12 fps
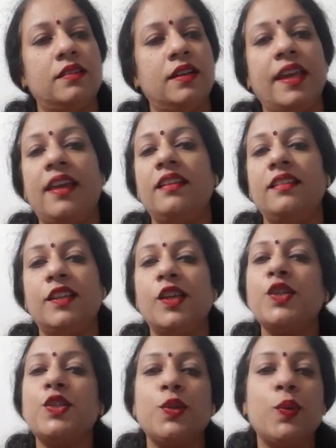Again,
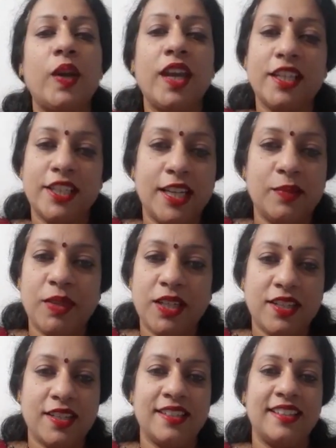there is no age
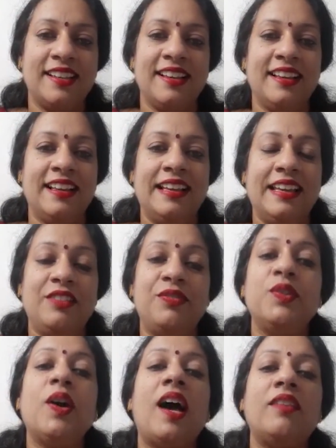limit.
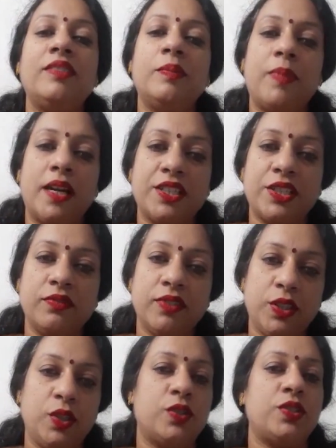If you have the passion
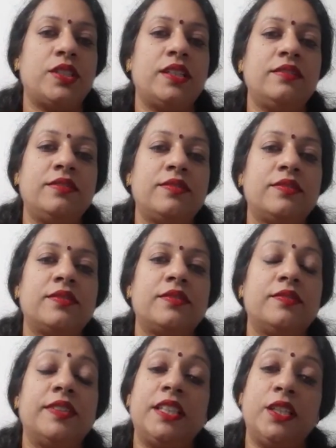within
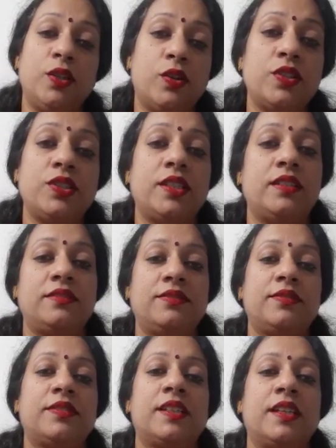yourself,
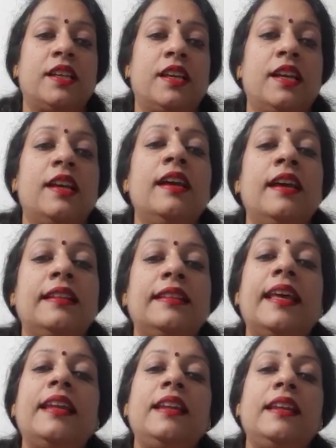
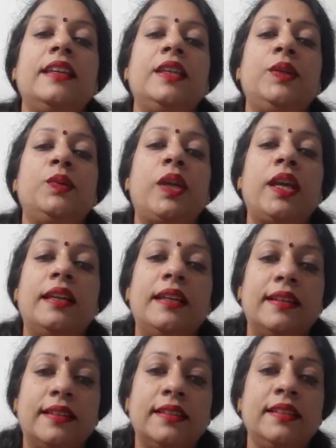then you
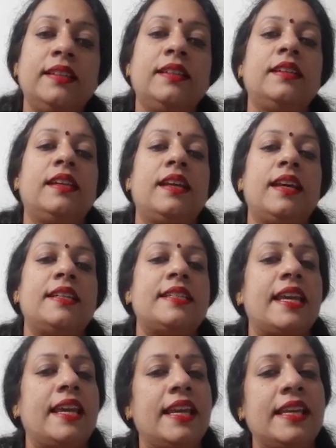can learn
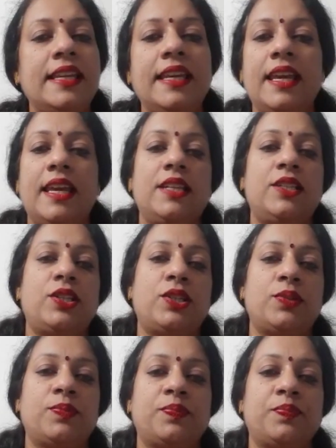at any age.